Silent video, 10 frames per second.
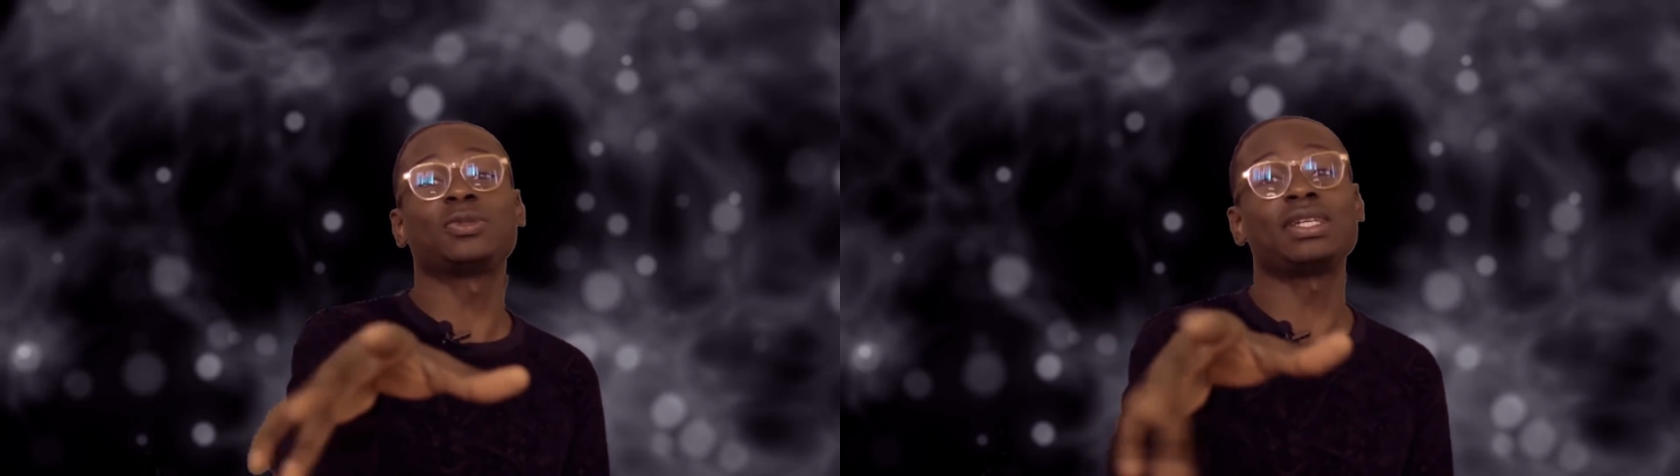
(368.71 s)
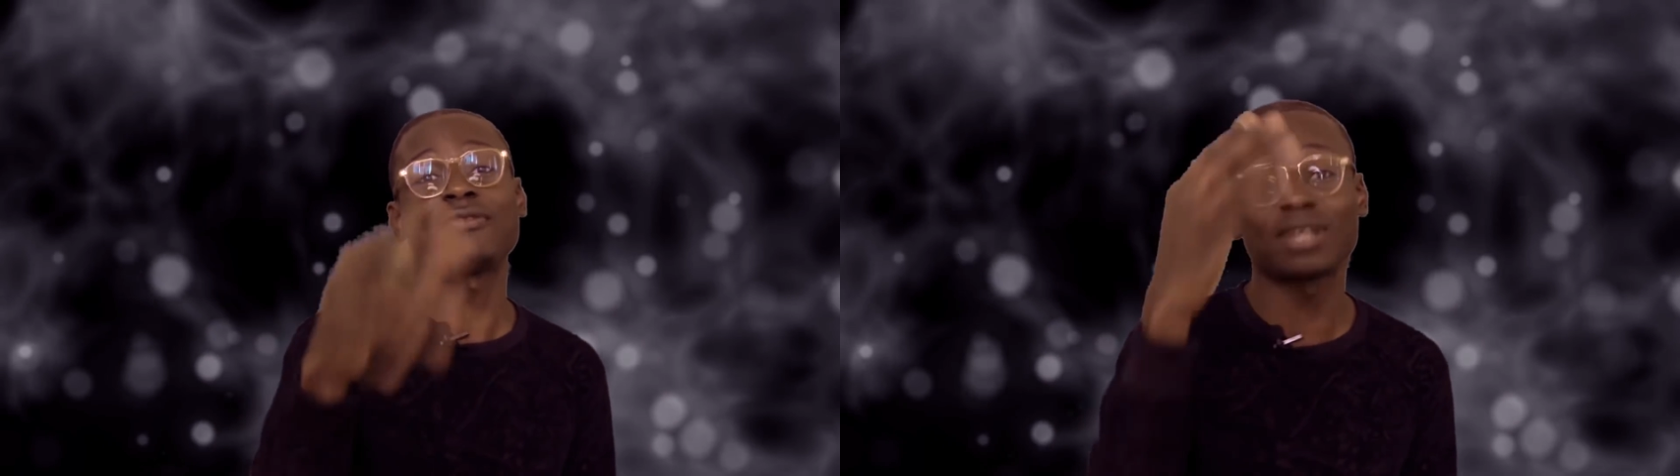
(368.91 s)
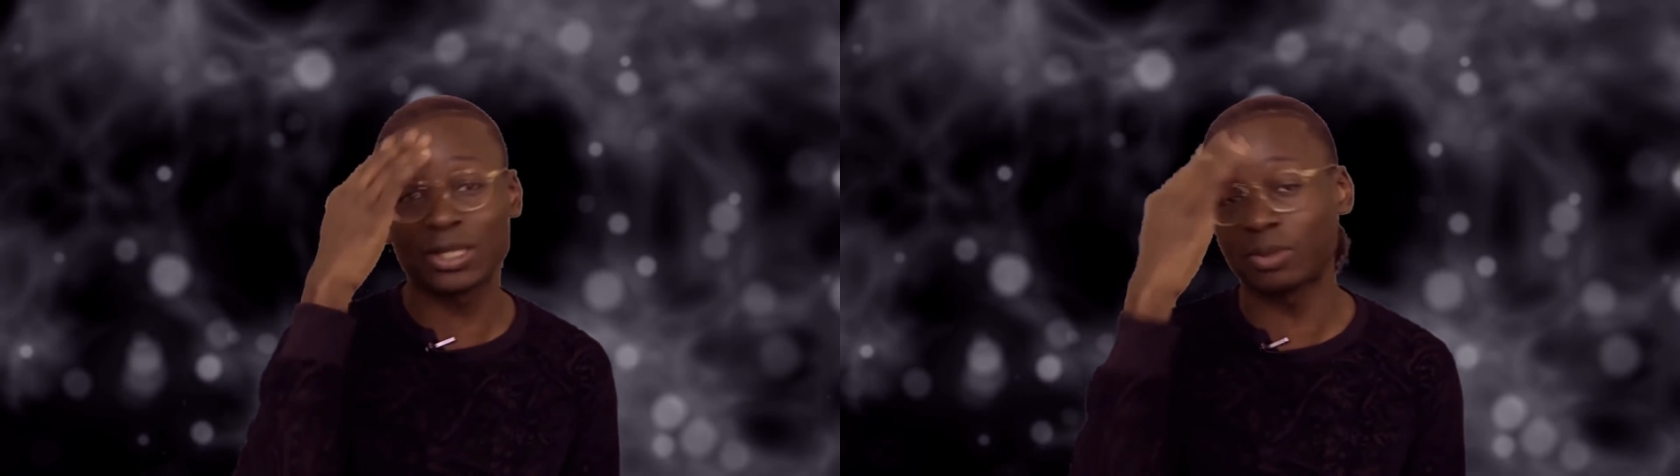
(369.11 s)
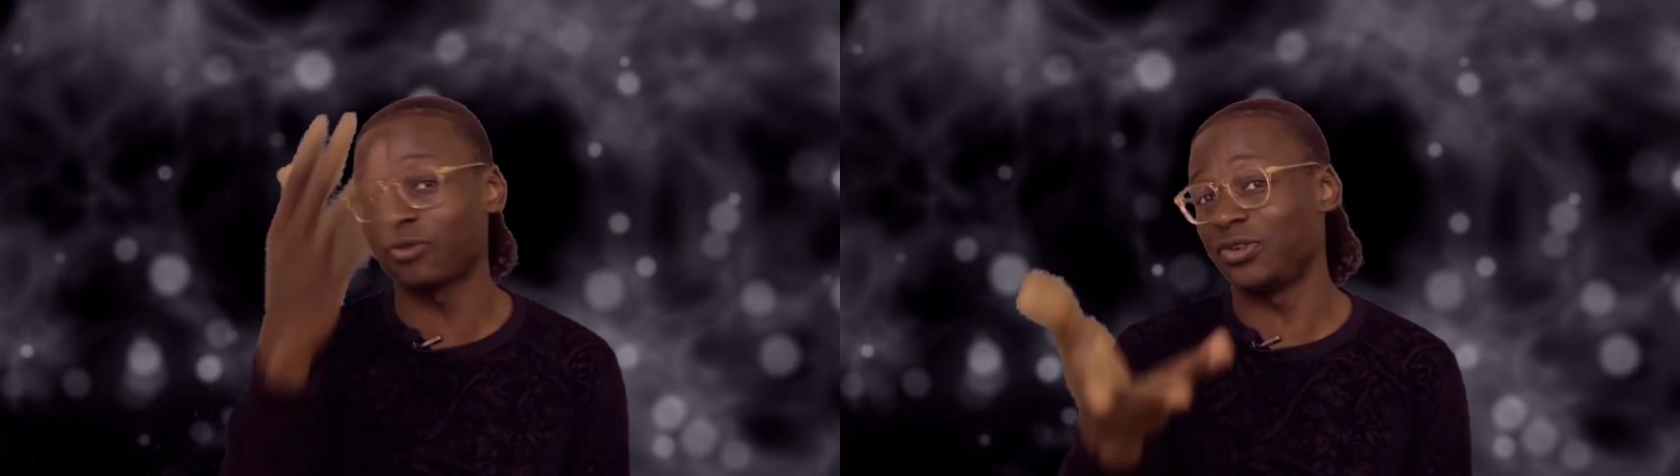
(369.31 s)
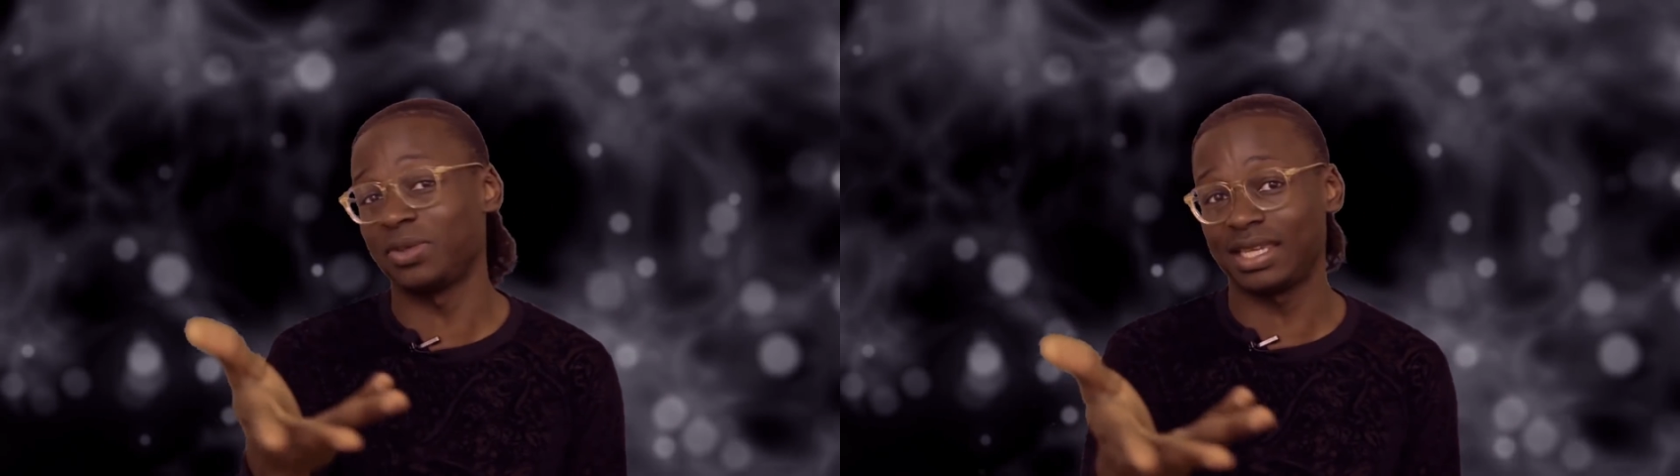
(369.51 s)
was enough to clear up
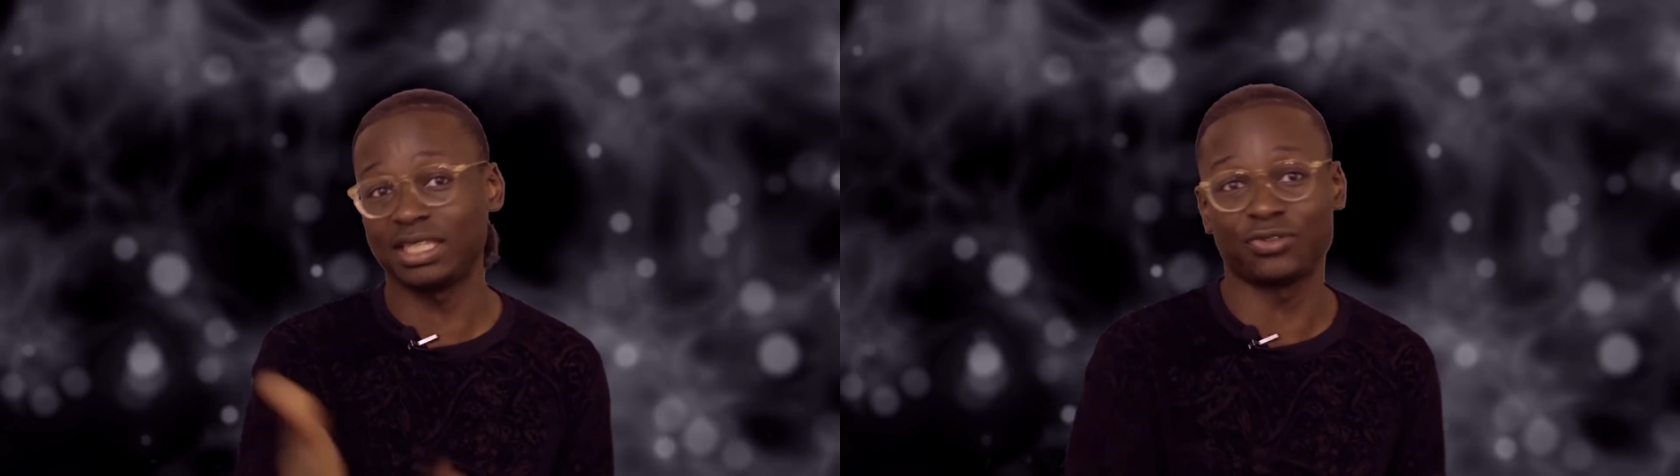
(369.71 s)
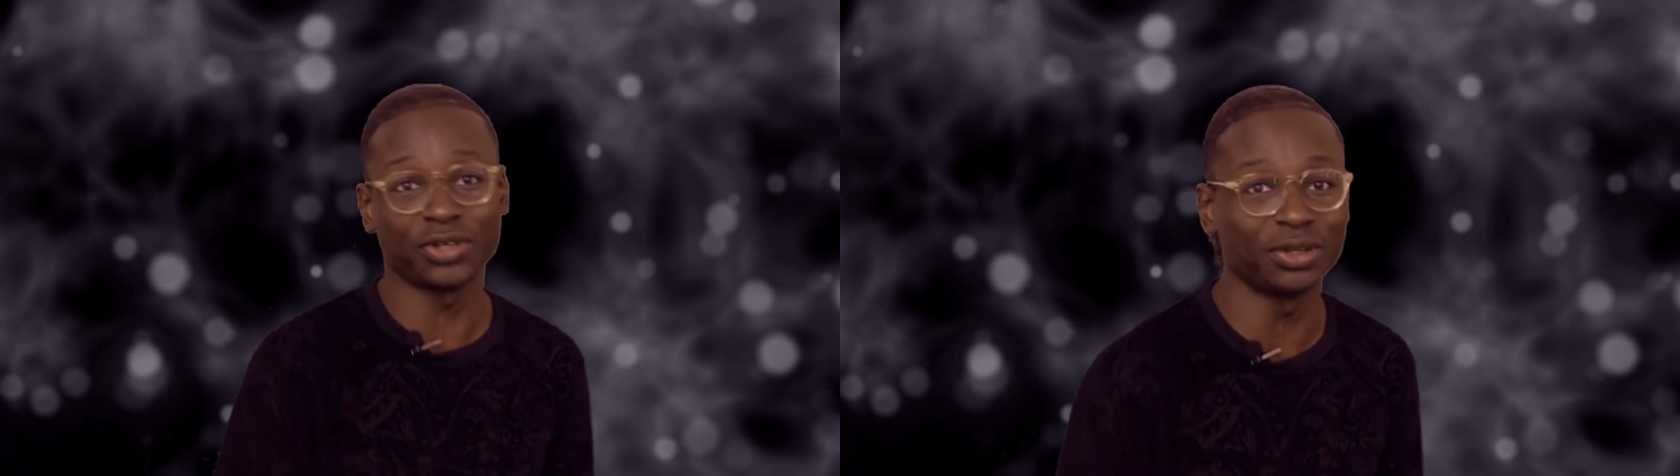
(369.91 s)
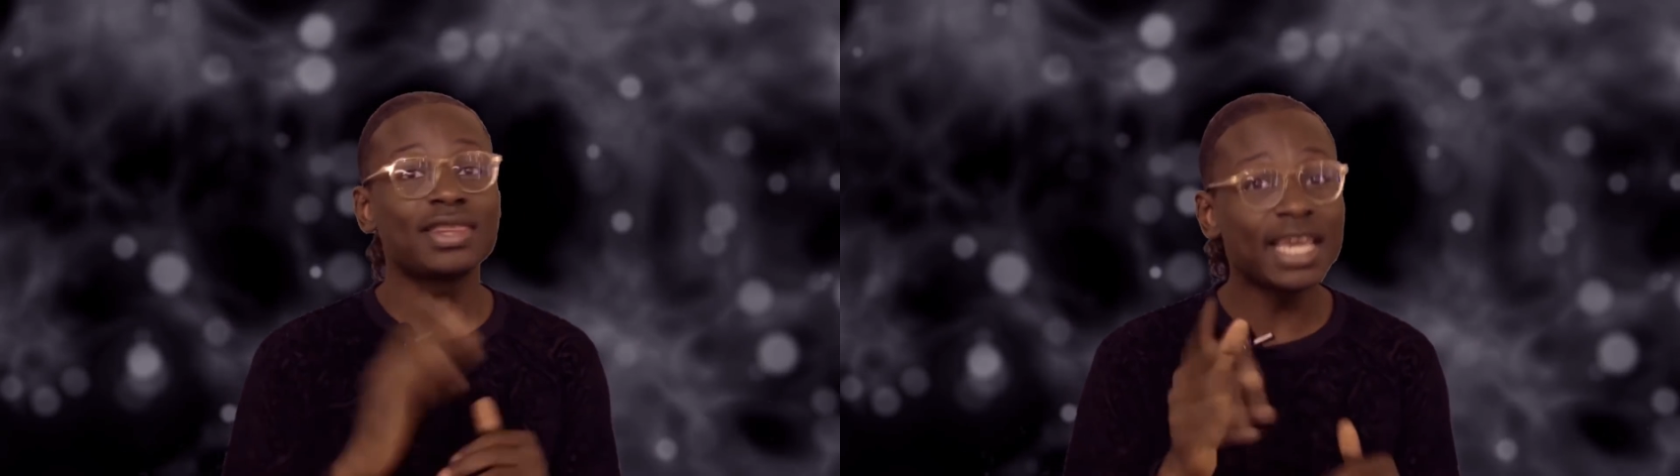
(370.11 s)
a few things for you.